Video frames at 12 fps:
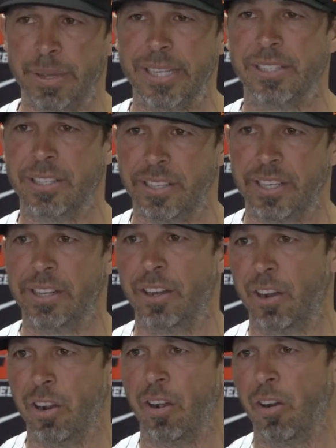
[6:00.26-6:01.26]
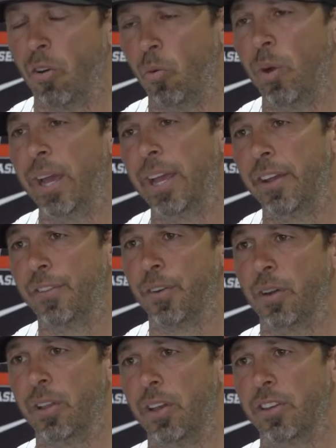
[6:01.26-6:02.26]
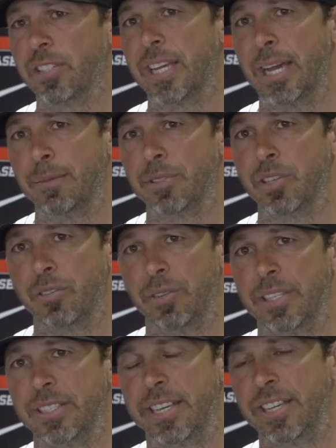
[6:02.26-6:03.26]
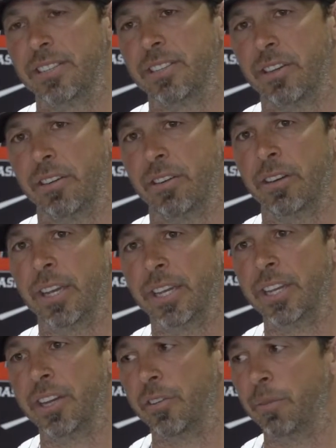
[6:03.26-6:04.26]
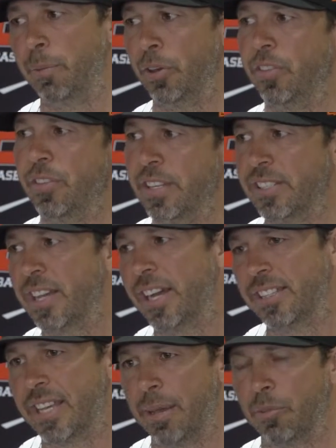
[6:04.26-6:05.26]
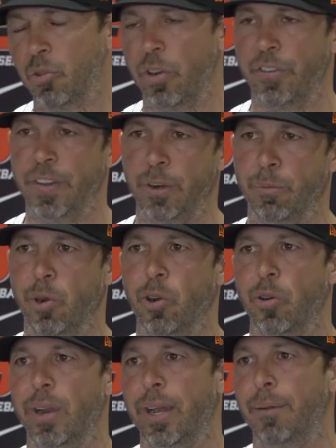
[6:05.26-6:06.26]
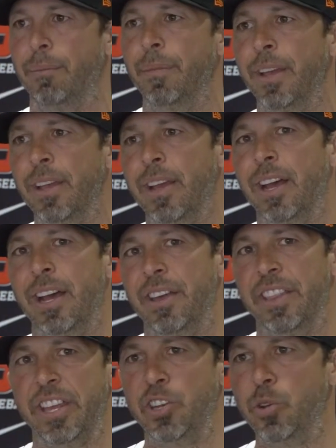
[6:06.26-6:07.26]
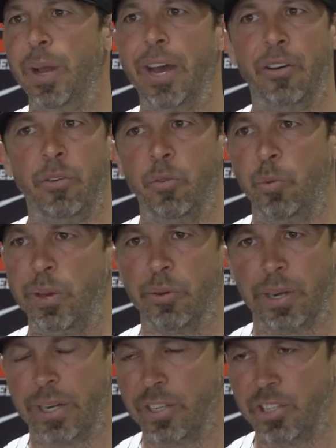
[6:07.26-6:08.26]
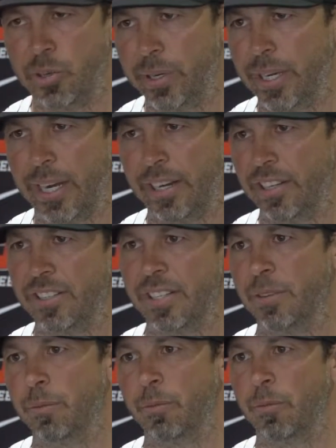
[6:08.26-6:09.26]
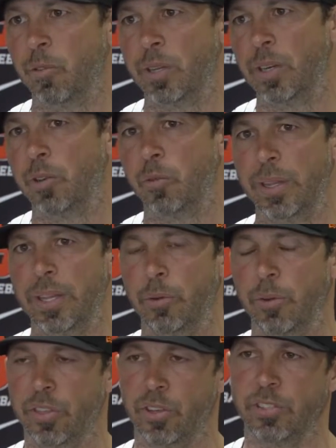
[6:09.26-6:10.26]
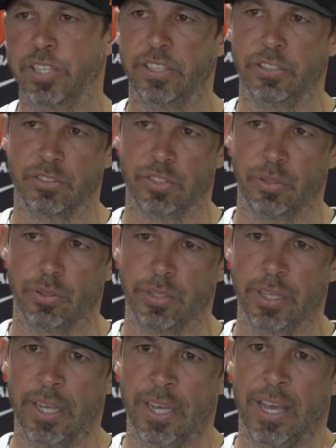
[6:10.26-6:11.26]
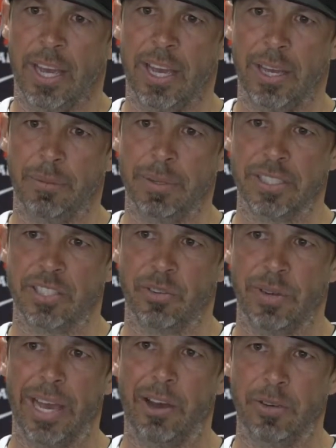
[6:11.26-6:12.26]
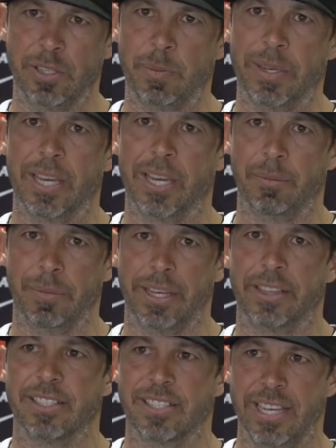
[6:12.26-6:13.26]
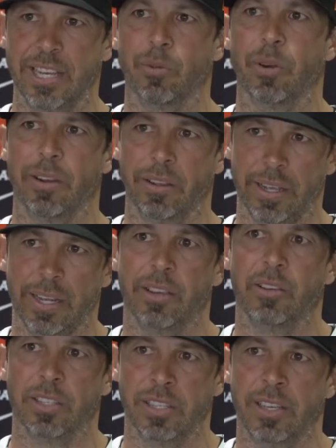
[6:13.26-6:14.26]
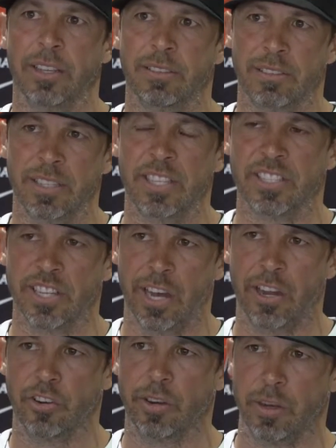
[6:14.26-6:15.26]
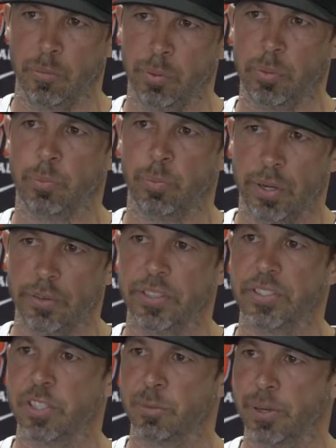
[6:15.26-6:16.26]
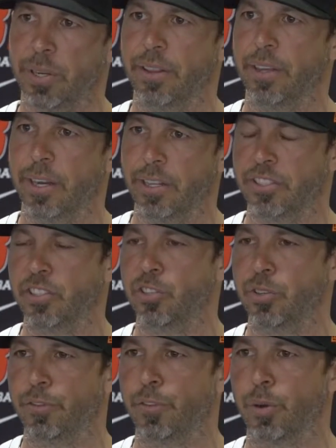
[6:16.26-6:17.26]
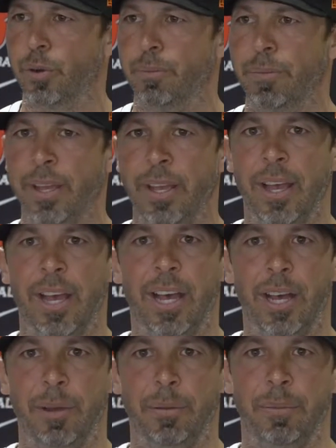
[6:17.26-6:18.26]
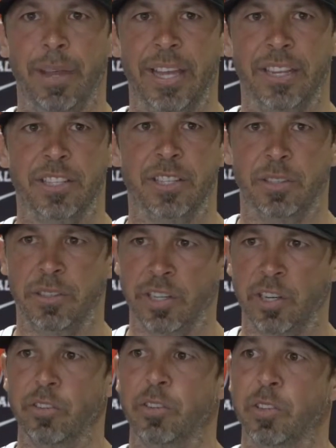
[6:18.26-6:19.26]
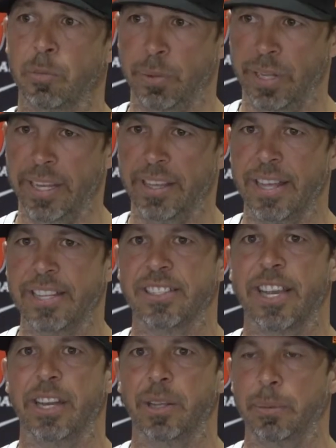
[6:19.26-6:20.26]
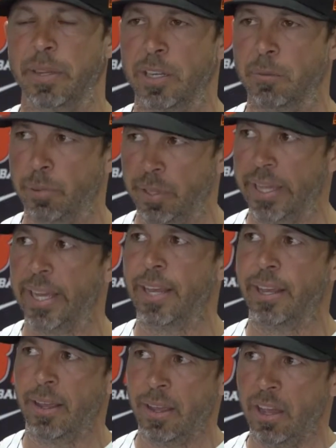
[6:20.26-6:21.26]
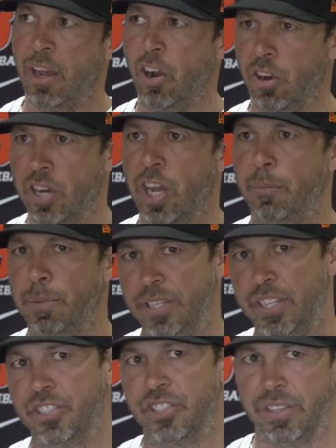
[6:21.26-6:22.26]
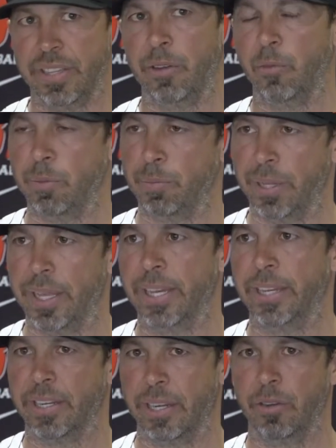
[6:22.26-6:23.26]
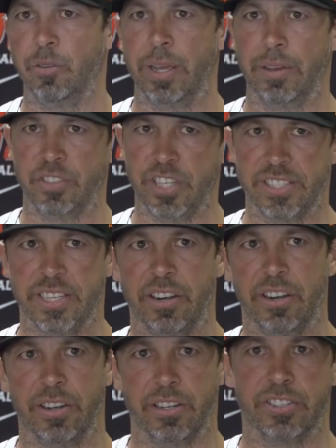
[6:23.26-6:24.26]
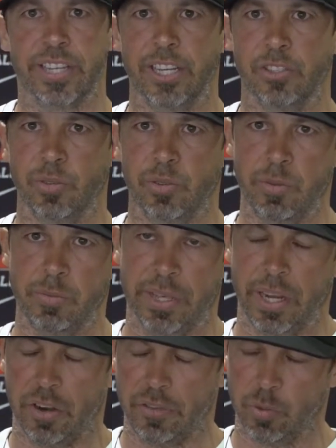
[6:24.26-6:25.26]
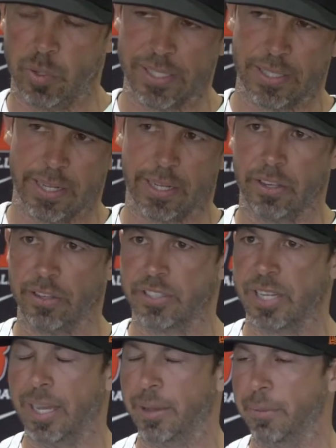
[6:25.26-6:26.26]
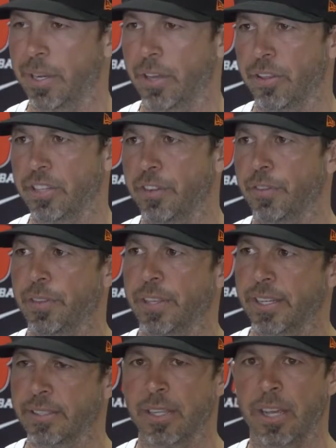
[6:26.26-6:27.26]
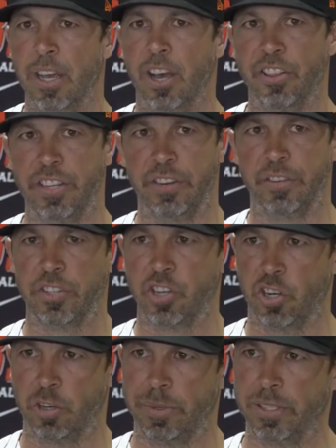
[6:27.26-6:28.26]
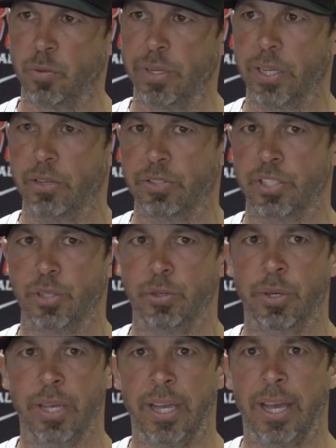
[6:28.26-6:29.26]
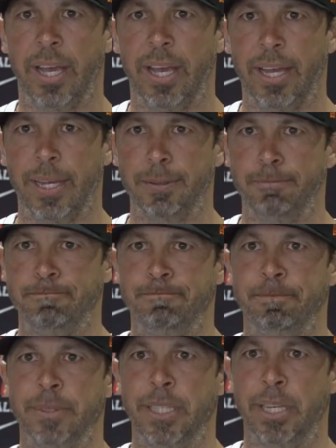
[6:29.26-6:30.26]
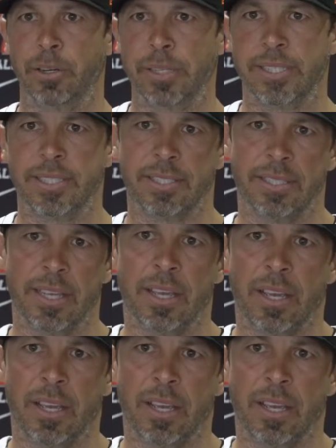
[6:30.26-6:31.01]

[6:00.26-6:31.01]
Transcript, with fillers: basically our, our, way for a long time. So these kids are, you know, both of these guys came through our feeder program. Uh, they knew how we were going to do it at Huntington, you know, when they were 13 years old. Um, and so now it's become like this thing where like it, it's it's an honor and a privilege to put on the Huntington uniform um, and to you know to play in that stadium and to play our competition that we play. You know, we have JSerra on our schedule, and we play Harvard Westlake all the time, and all the different things, all the different tournaments we go to. Um, you know, it's